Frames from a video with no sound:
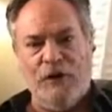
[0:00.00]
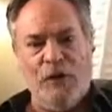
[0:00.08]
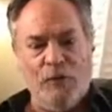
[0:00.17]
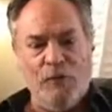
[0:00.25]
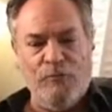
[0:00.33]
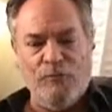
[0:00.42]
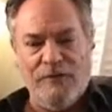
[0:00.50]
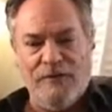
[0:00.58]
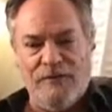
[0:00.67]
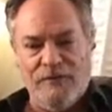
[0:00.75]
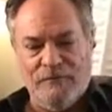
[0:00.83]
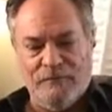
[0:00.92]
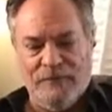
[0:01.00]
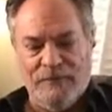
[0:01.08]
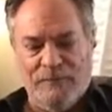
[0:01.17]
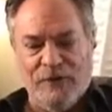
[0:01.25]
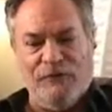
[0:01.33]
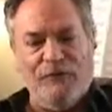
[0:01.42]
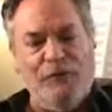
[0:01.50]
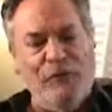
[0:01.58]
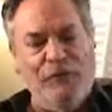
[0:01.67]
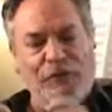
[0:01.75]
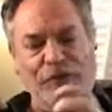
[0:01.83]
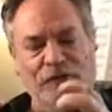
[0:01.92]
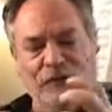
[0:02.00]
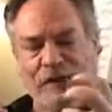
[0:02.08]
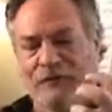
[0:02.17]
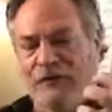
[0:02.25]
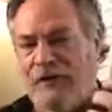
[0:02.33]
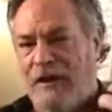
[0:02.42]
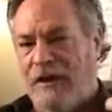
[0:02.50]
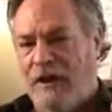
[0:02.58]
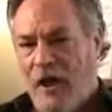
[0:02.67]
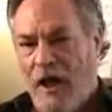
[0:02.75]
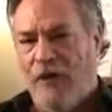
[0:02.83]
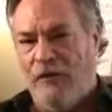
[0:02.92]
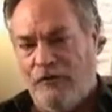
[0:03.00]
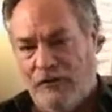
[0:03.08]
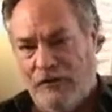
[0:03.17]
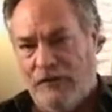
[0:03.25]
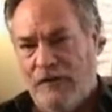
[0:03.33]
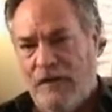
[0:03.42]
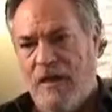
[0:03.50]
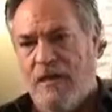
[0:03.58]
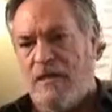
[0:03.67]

But it's one thing to have the technology.